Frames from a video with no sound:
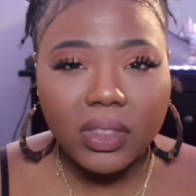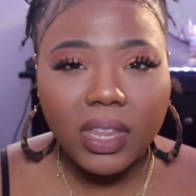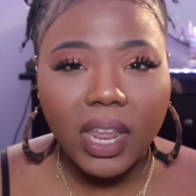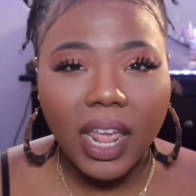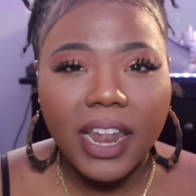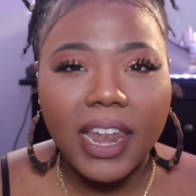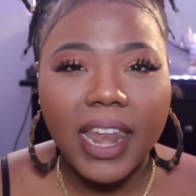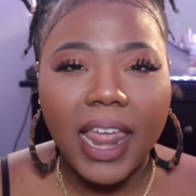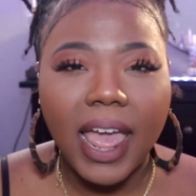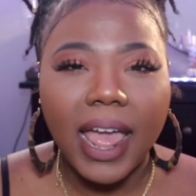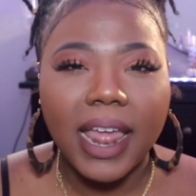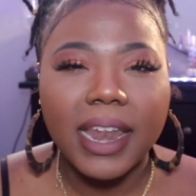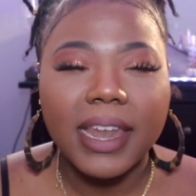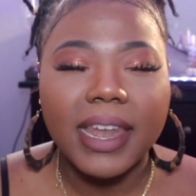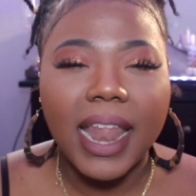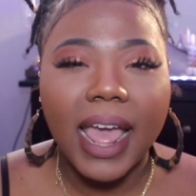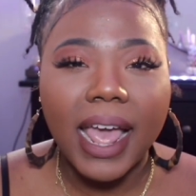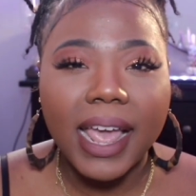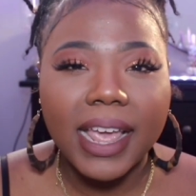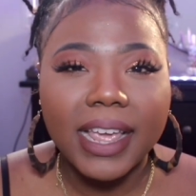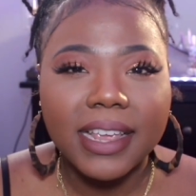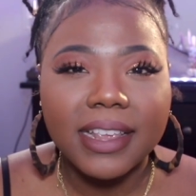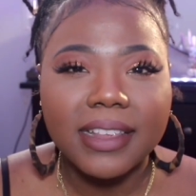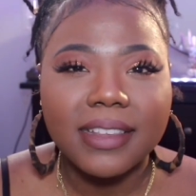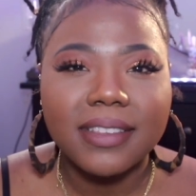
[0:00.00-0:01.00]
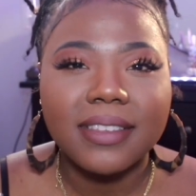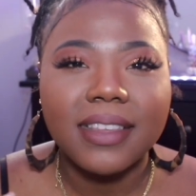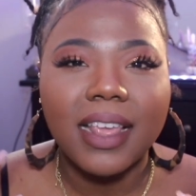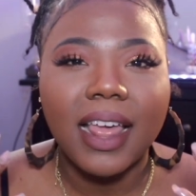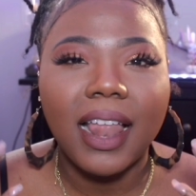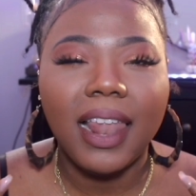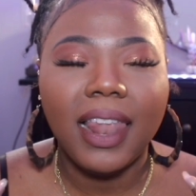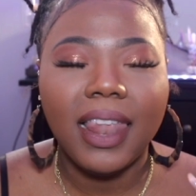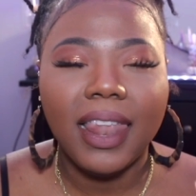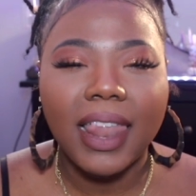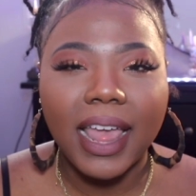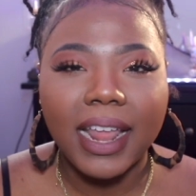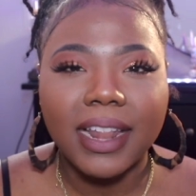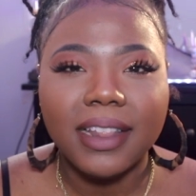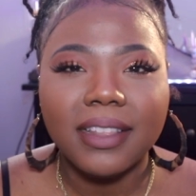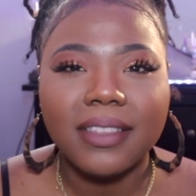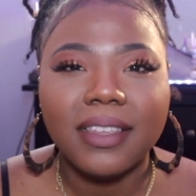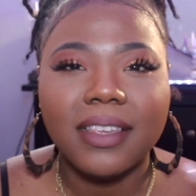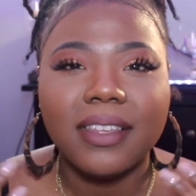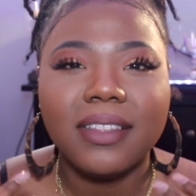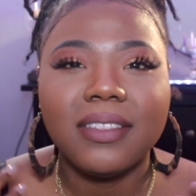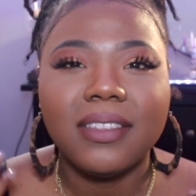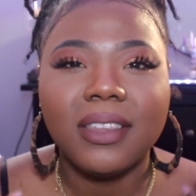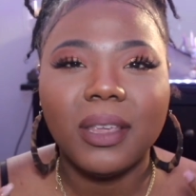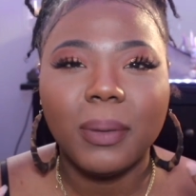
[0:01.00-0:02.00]
that nice
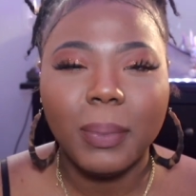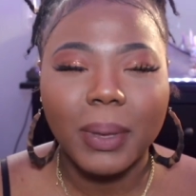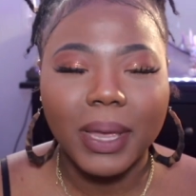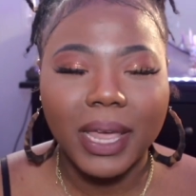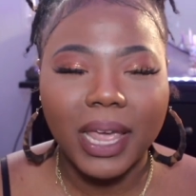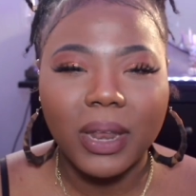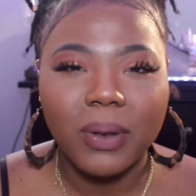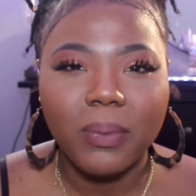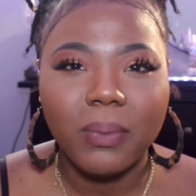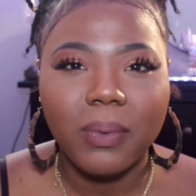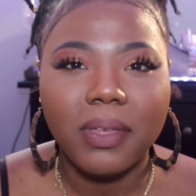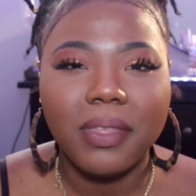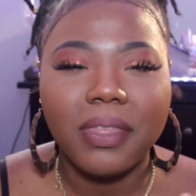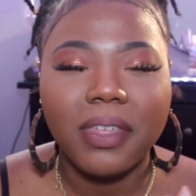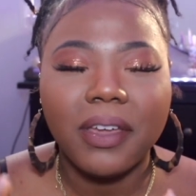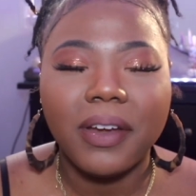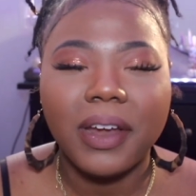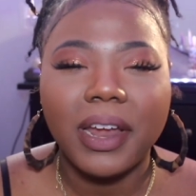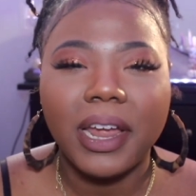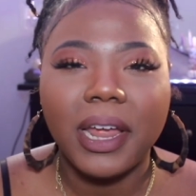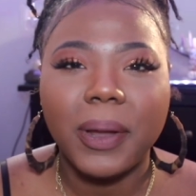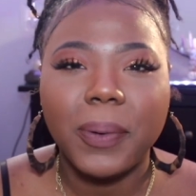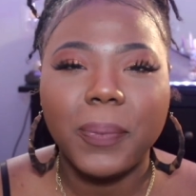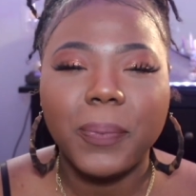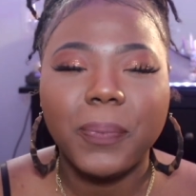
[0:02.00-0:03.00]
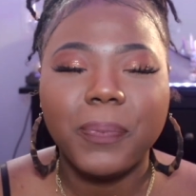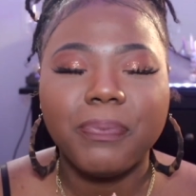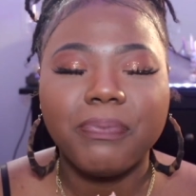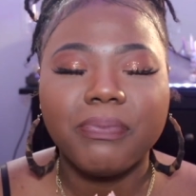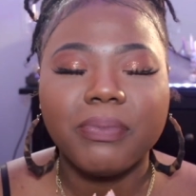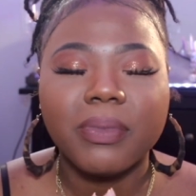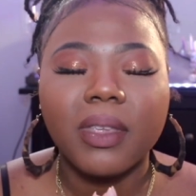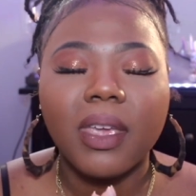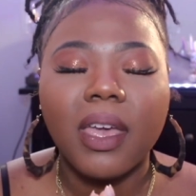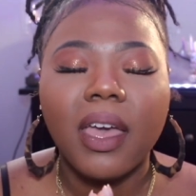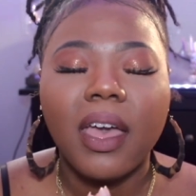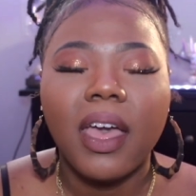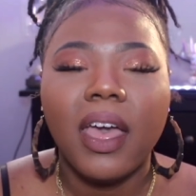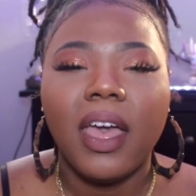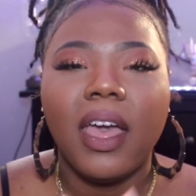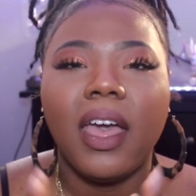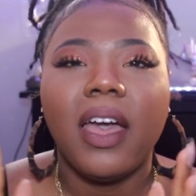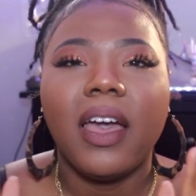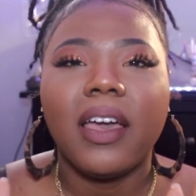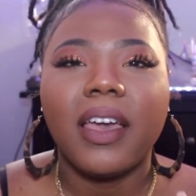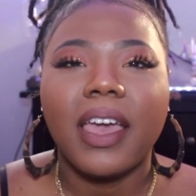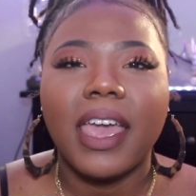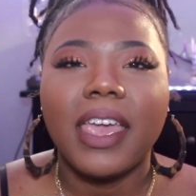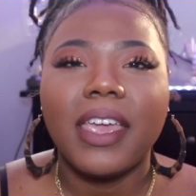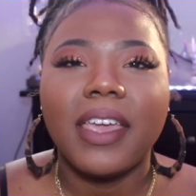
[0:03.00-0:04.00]
length to begin with. All right.
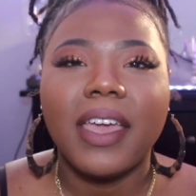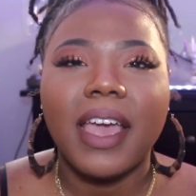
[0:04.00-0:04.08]
Okay,